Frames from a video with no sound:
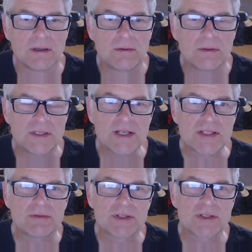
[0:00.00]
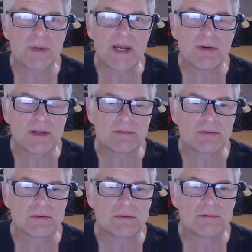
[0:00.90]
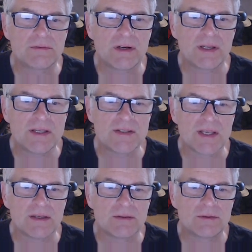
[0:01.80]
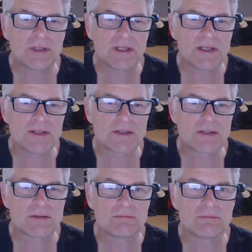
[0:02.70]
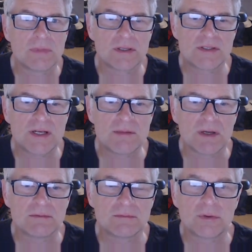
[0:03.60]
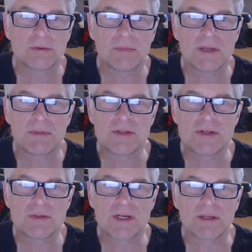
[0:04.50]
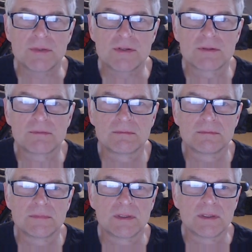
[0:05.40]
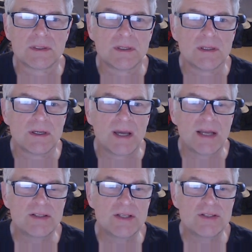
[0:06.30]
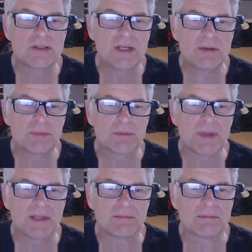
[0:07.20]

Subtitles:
Well, it's actually, for a square wave, very easy. All I need is a timer, or maybe two timers, and a digital output pin.